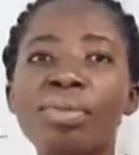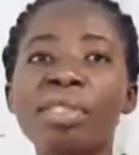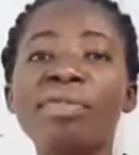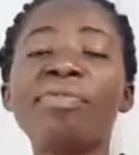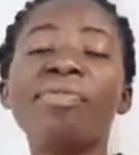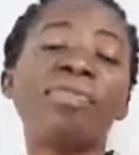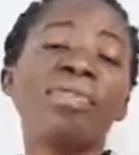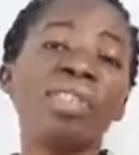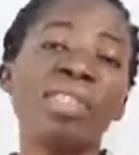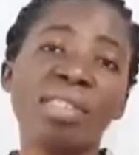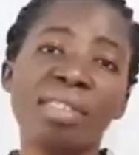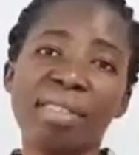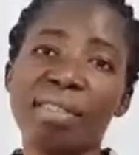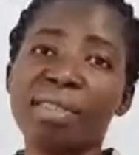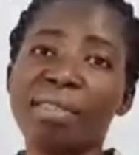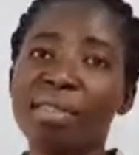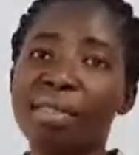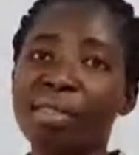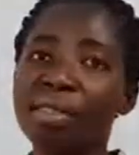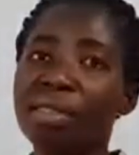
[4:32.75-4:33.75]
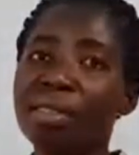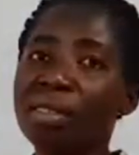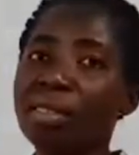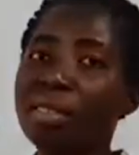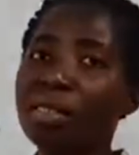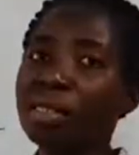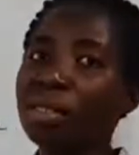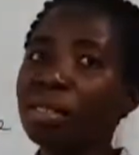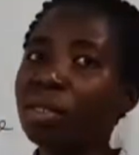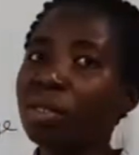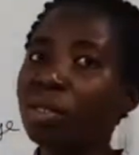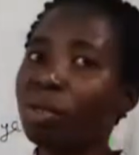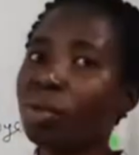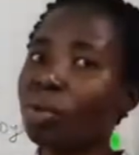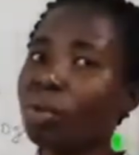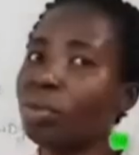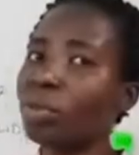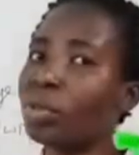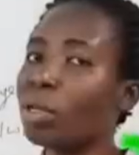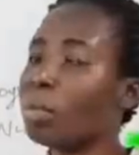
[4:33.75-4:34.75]
differences.
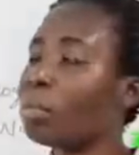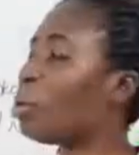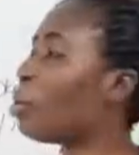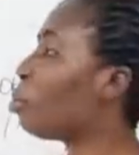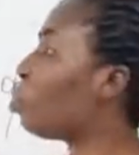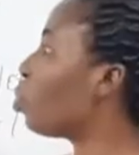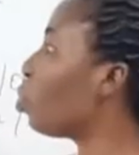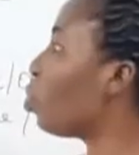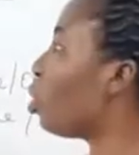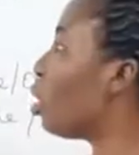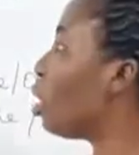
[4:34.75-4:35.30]
So some people will